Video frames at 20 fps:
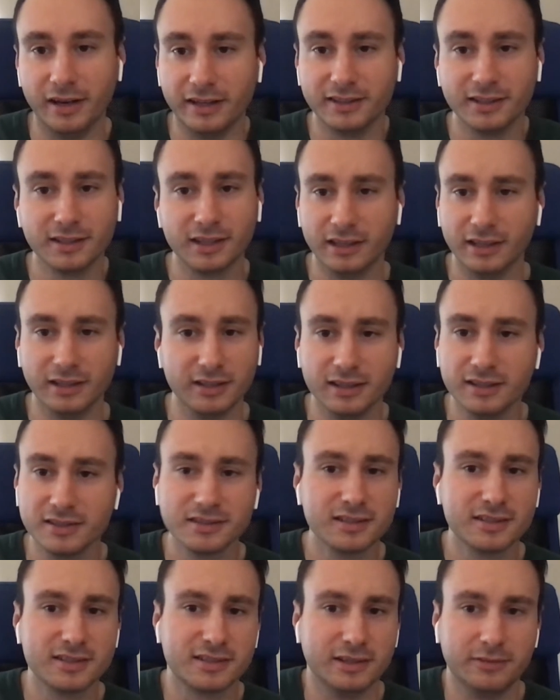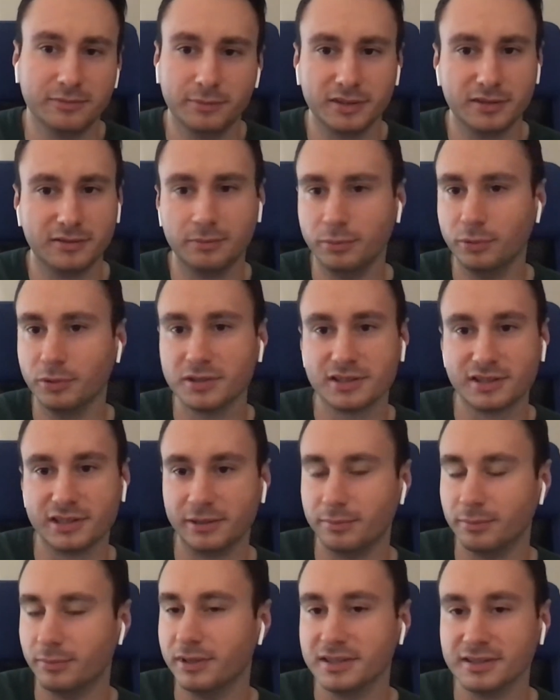think it's the same with
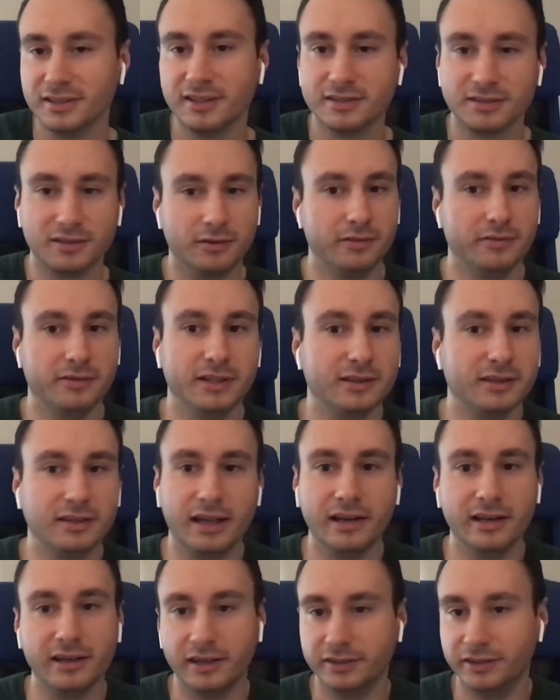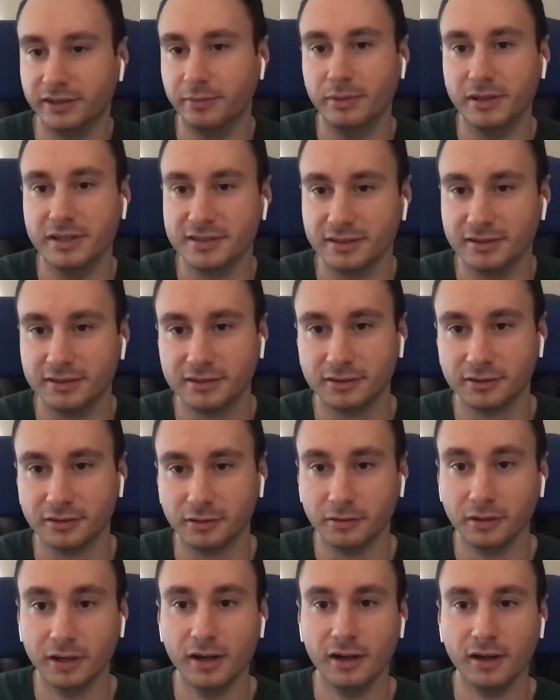bootstrap business or with any other business,
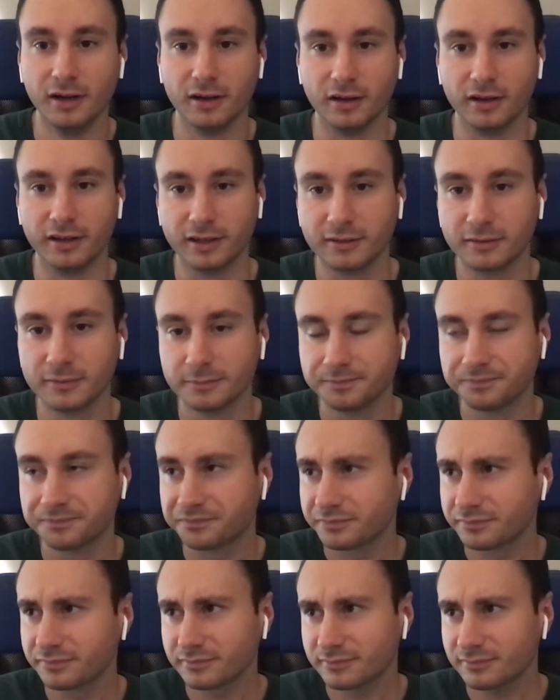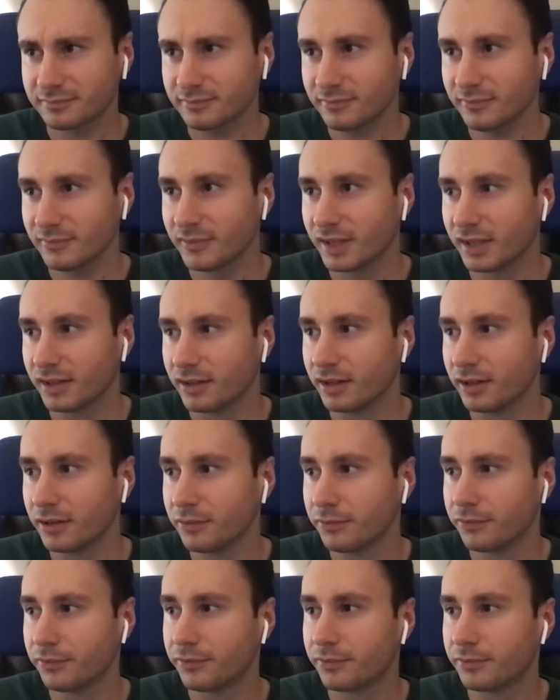like
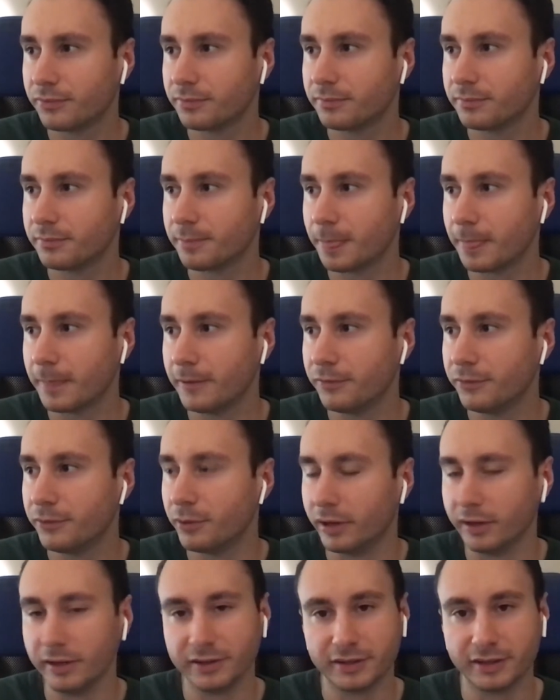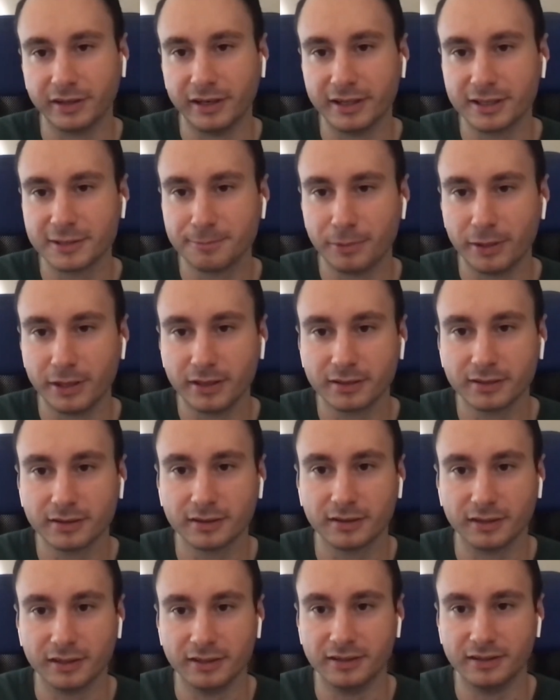if you are not an
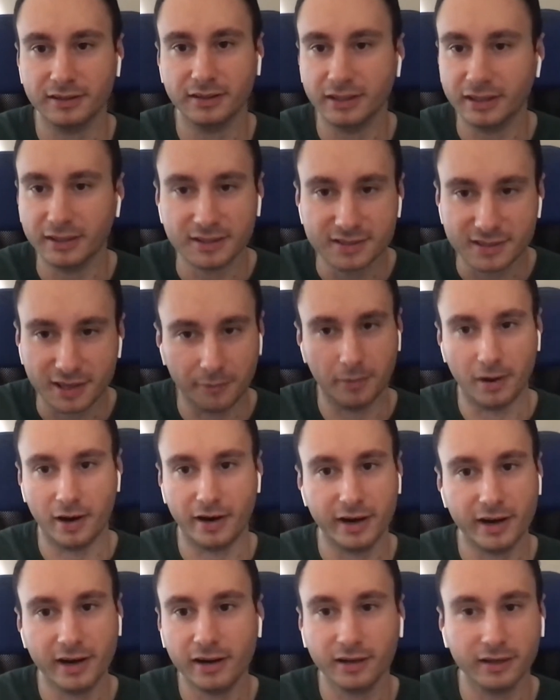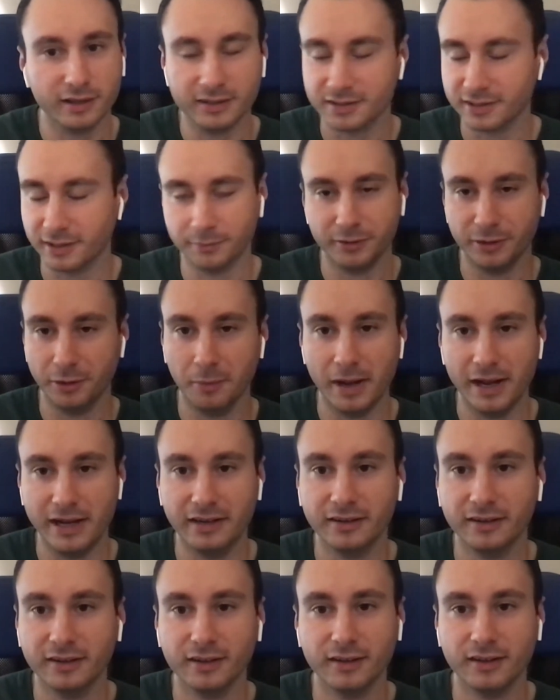expert in some area, in some
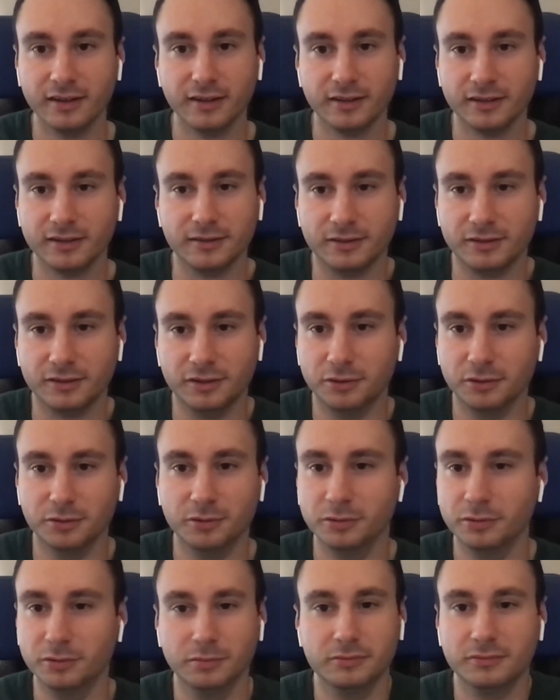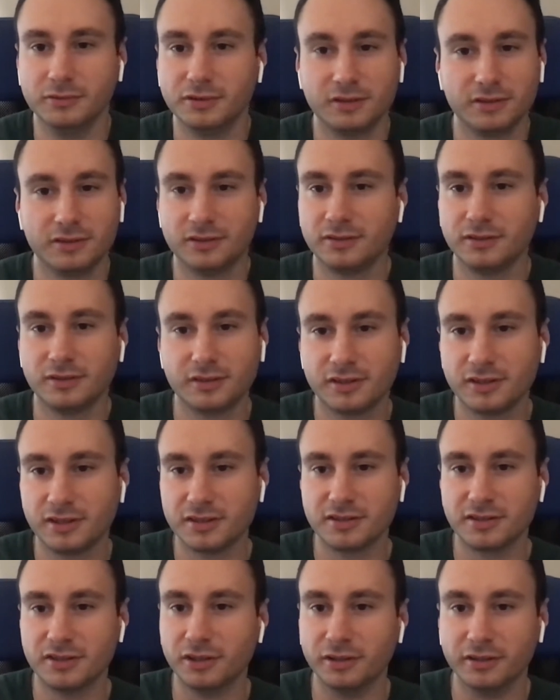domain, you
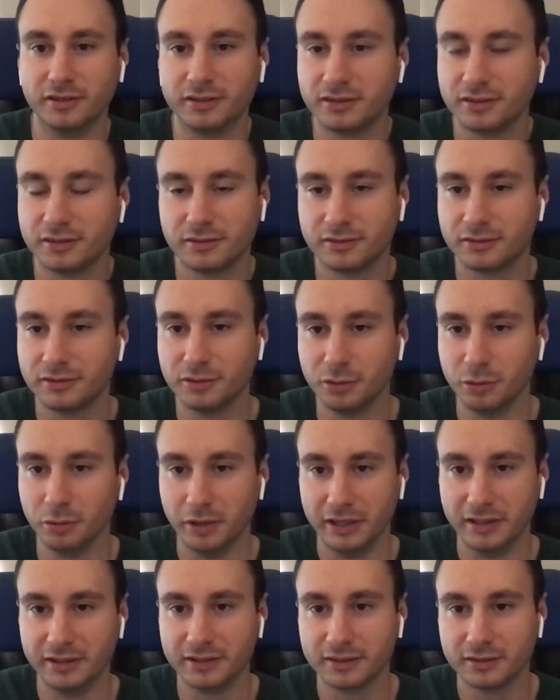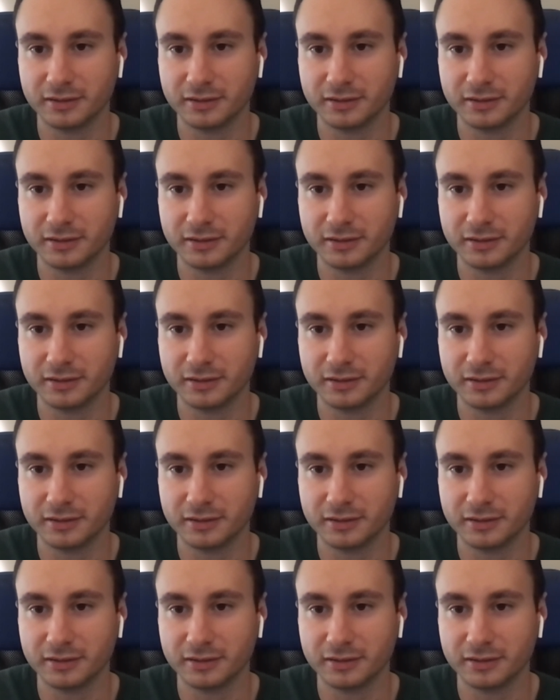just don't do it.